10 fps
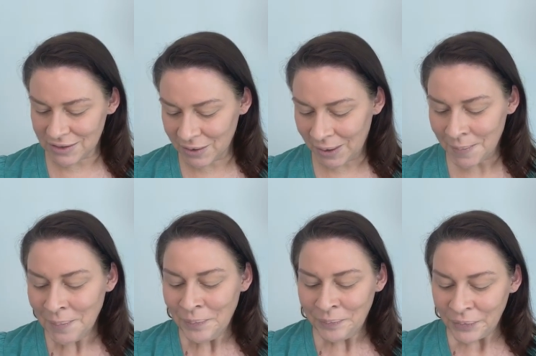Okay,
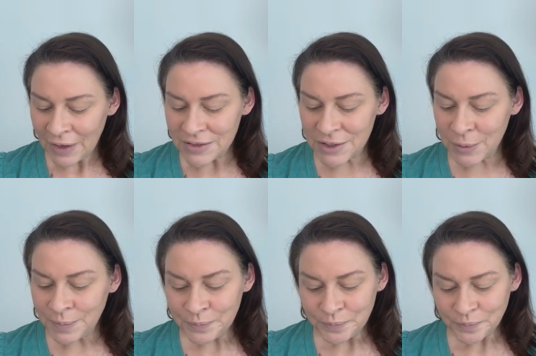so
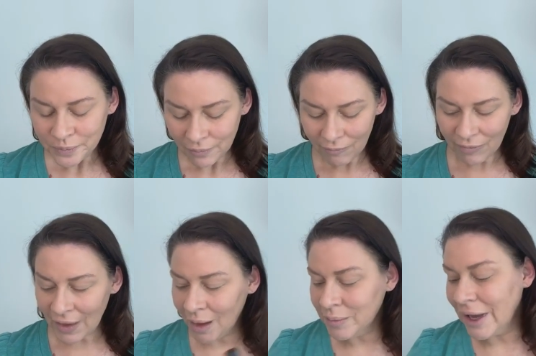
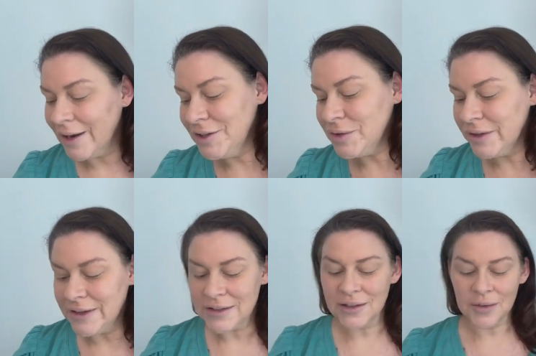I'm kind of doing
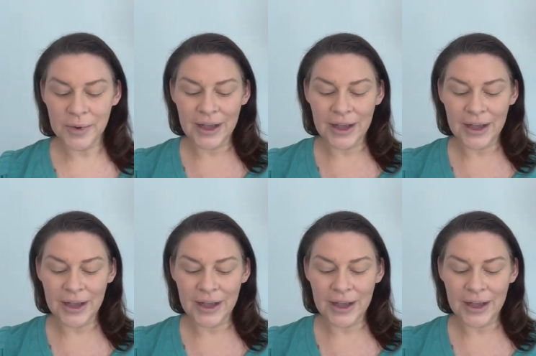things a little bit